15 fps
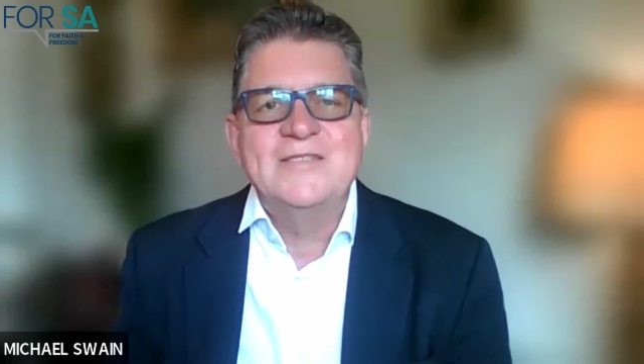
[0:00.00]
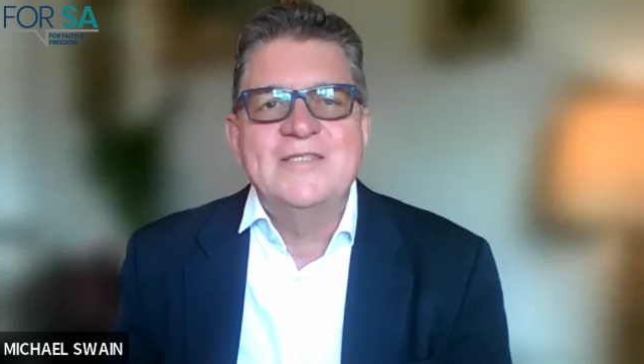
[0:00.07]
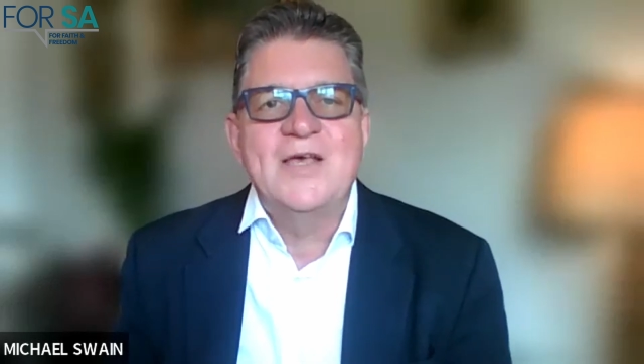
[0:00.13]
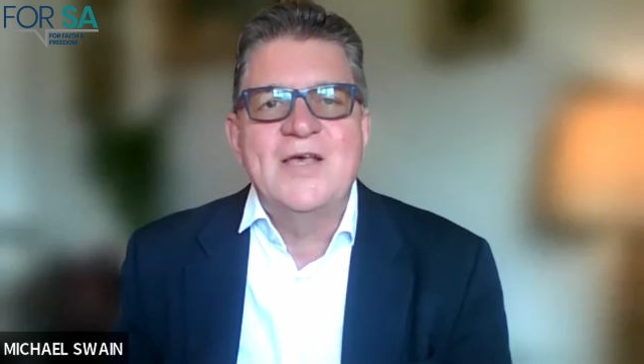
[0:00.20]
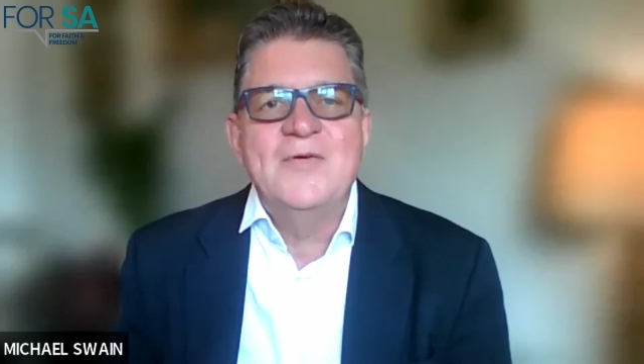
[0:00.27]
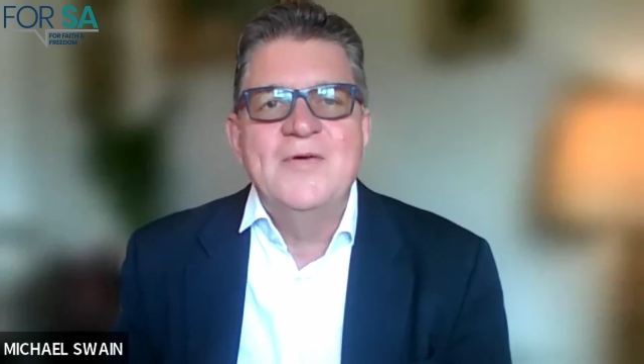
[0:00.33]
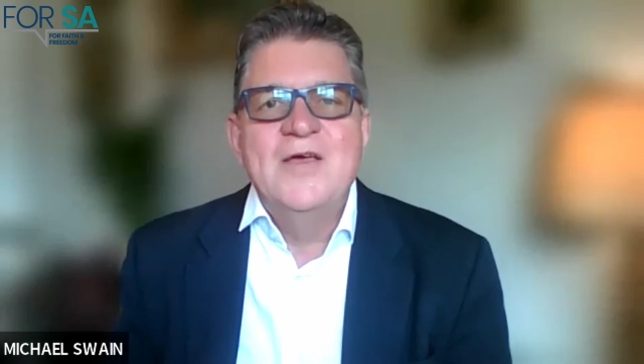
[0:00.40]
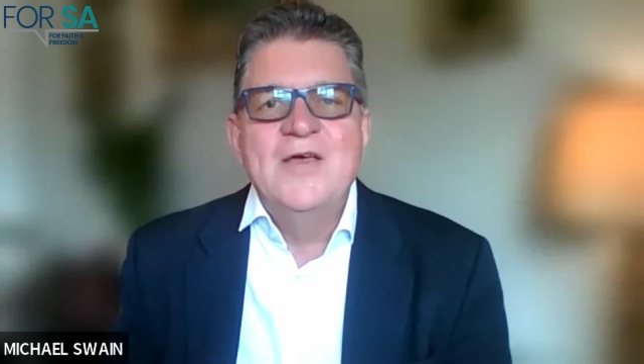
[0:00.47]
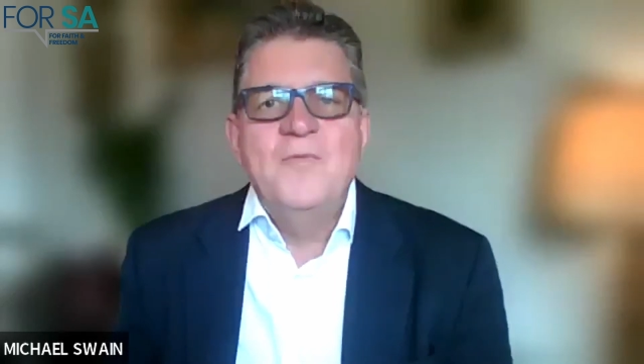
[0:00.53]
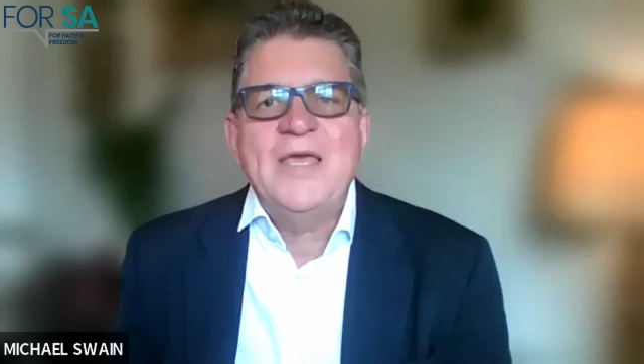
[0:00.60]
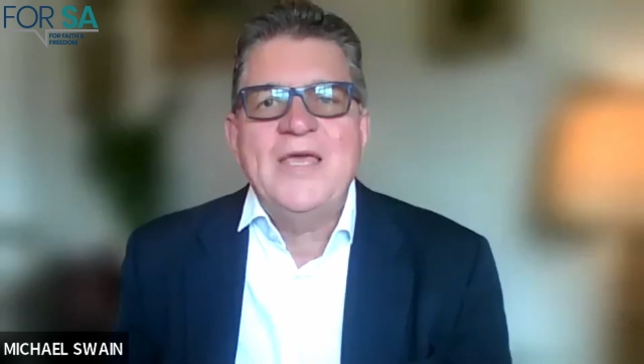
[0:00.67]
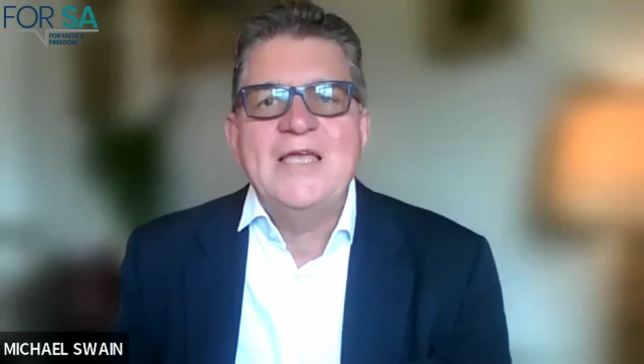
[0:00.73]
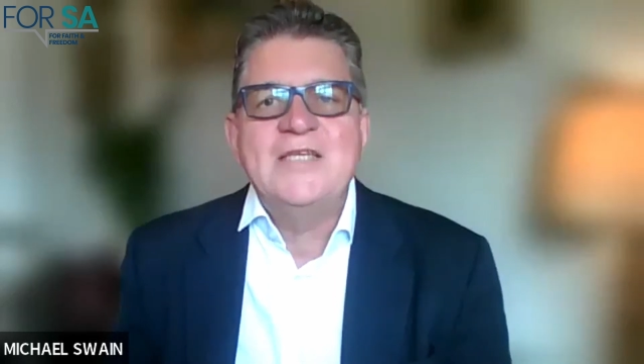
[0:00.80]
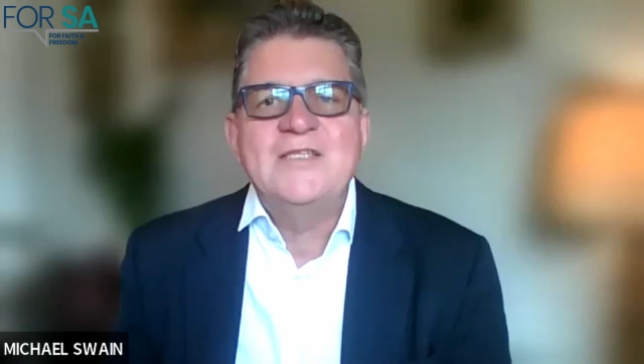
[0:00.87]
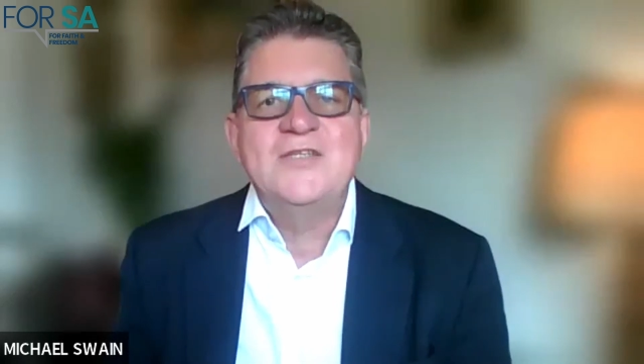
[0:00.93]
So
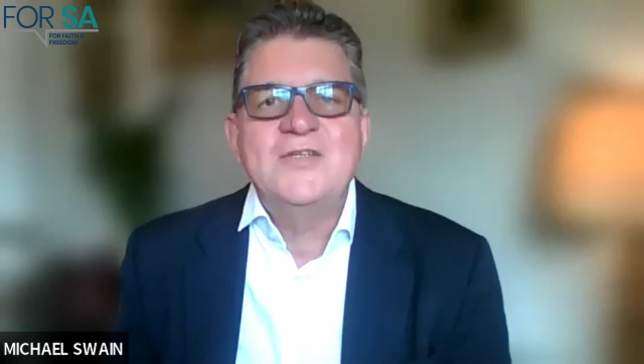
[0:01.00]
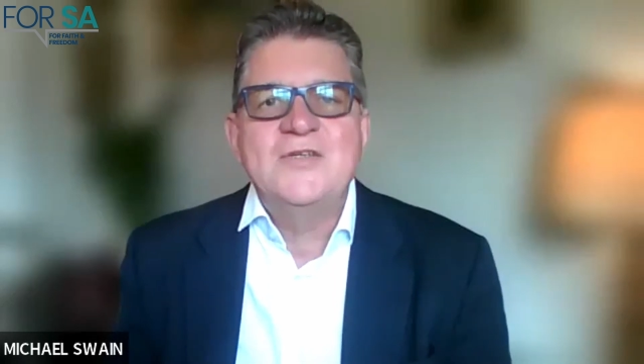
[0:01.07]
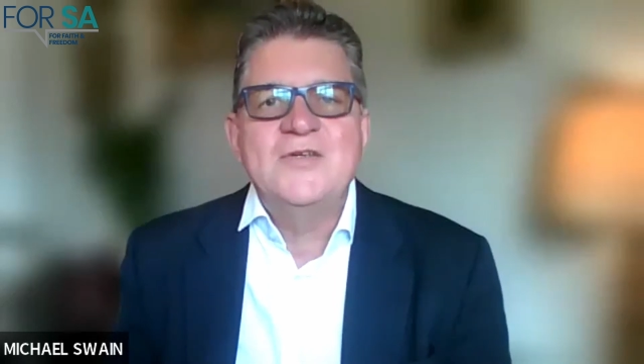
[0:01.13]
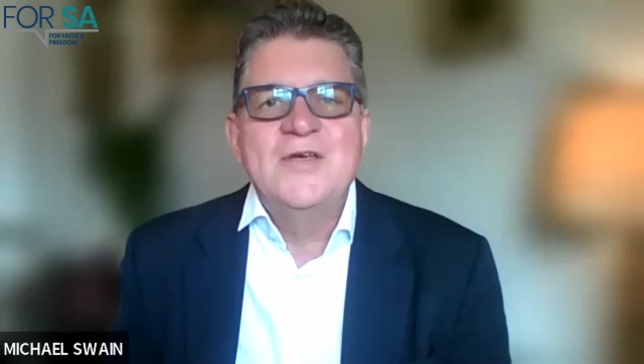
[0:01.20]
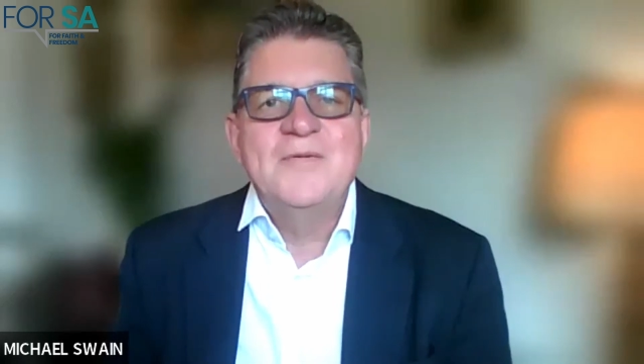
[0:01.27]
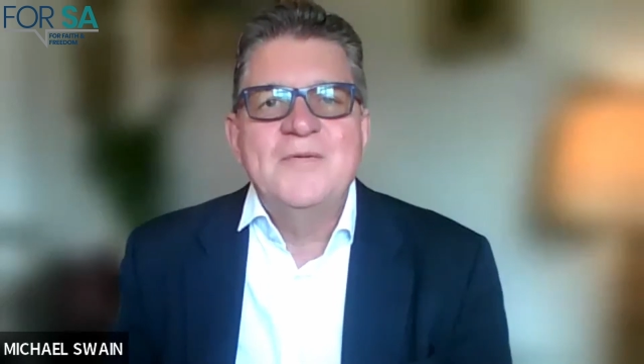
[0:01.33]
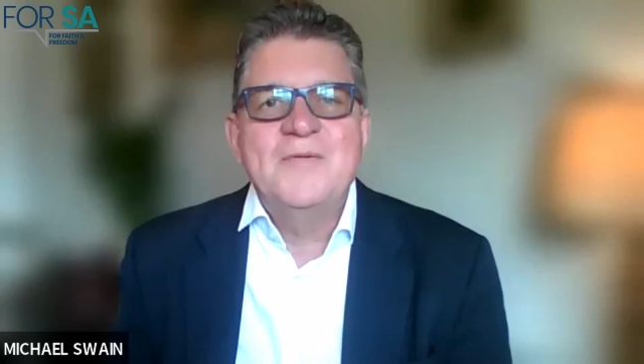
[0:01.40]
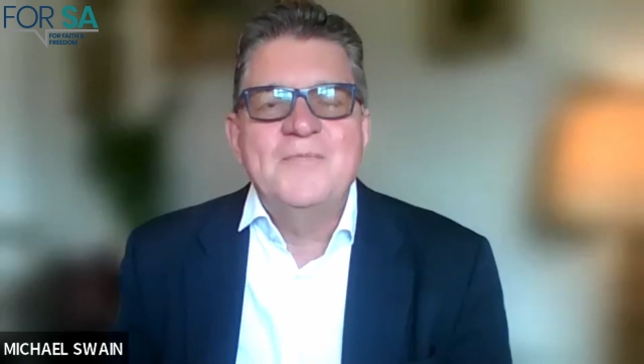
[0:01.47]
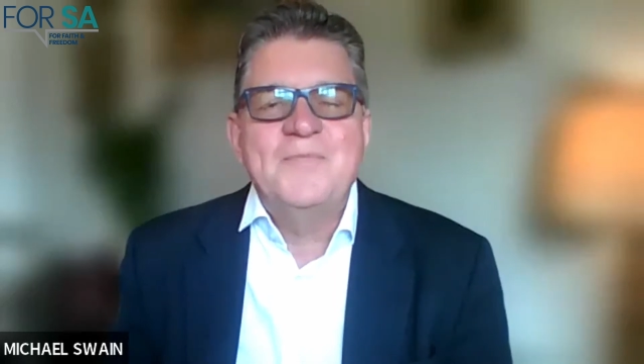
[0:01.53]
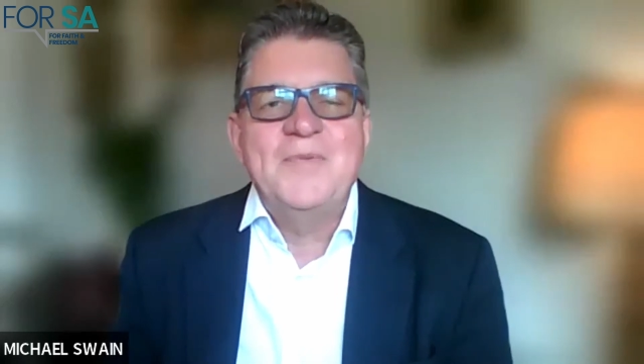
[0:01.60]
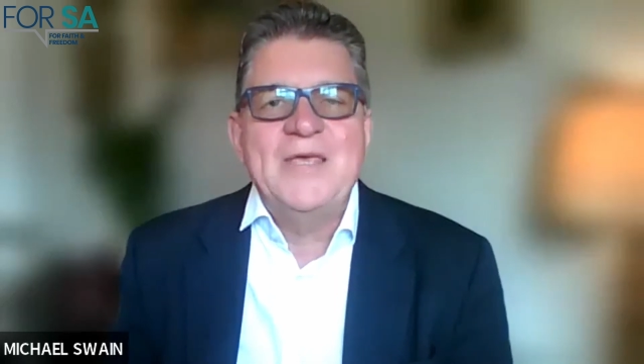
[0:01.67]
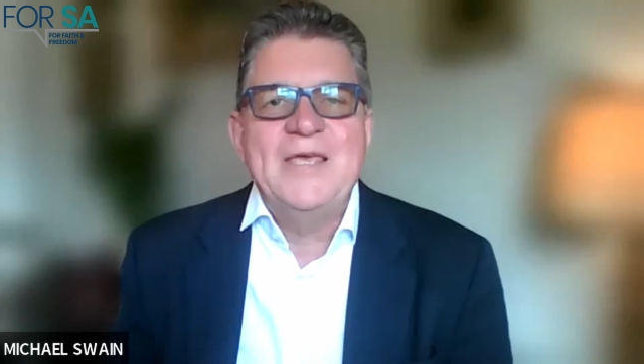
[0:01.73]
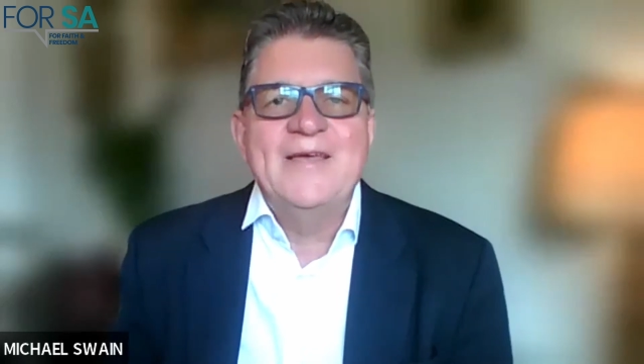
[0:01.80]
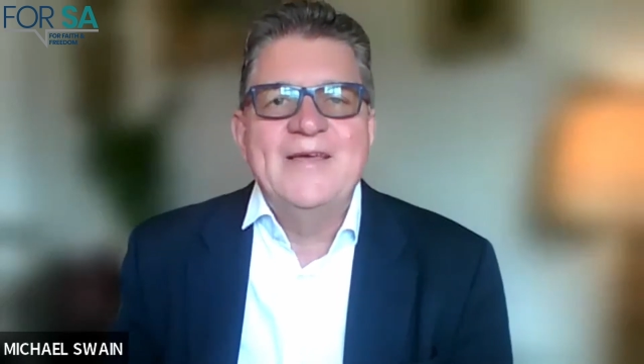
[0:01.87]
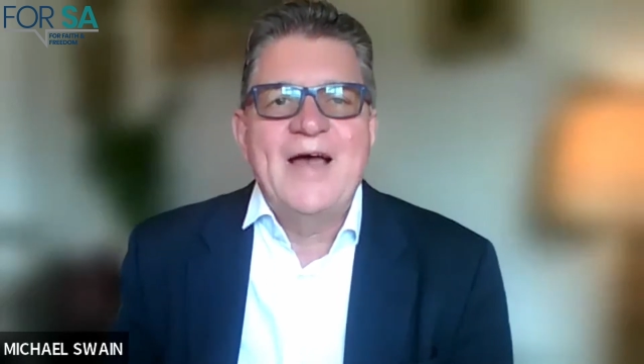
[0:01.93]
we're going to
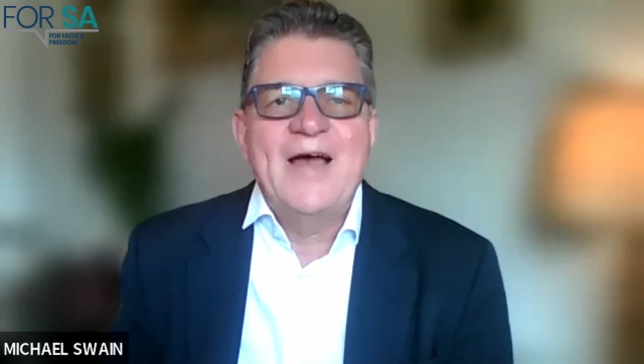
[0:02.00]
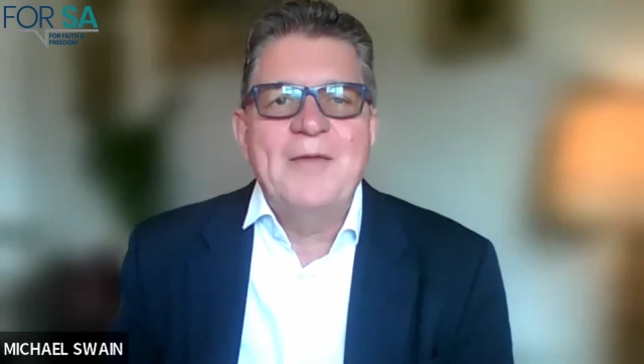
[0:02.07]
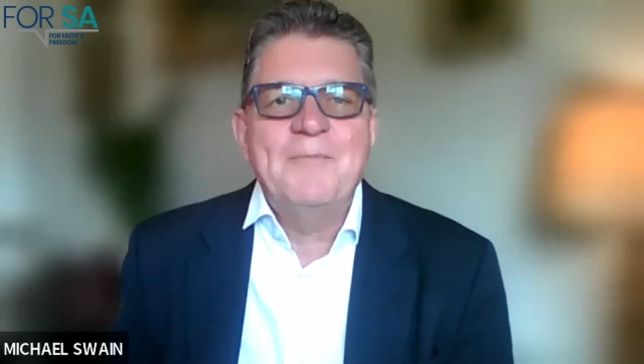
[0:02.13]
be